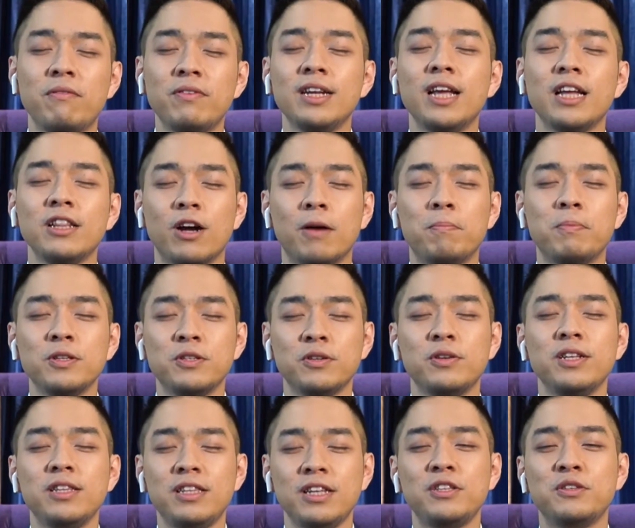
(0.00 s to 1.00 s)
get the
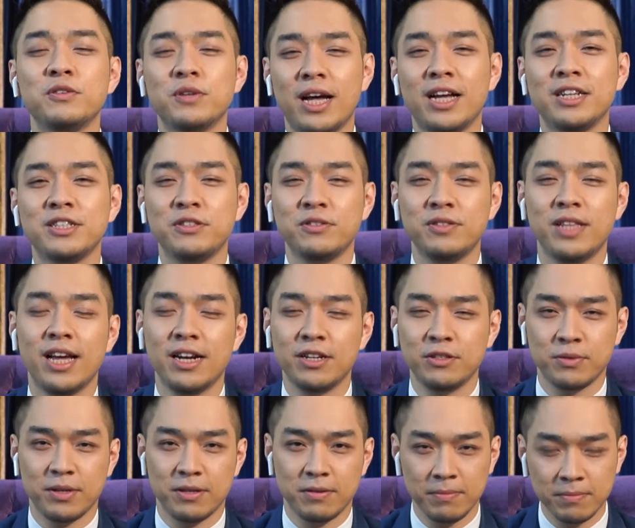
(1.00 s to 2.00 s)
opportunity to ask you that
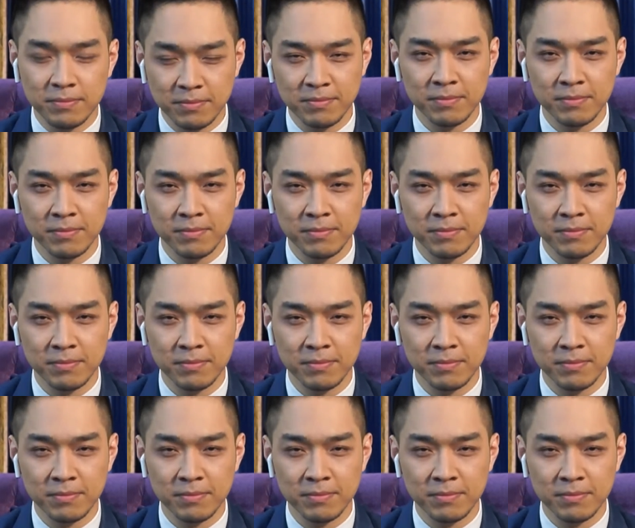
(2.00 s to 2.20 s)
as well.